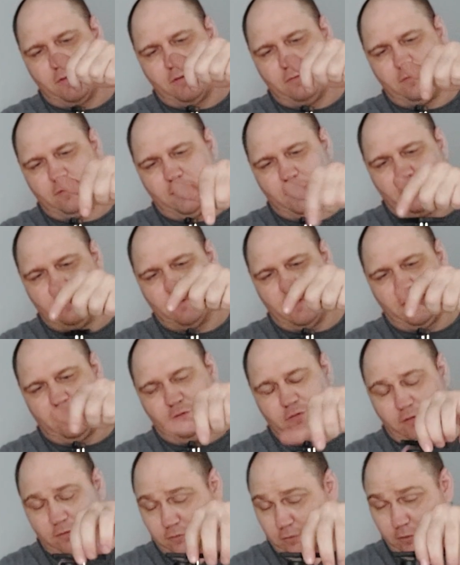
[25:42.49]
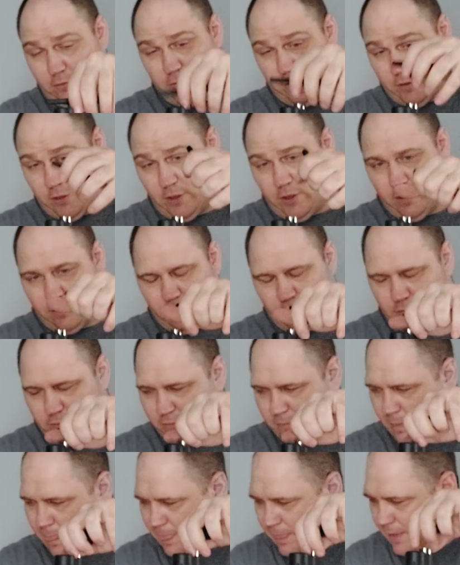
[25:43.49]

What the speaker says: this thing's like $600,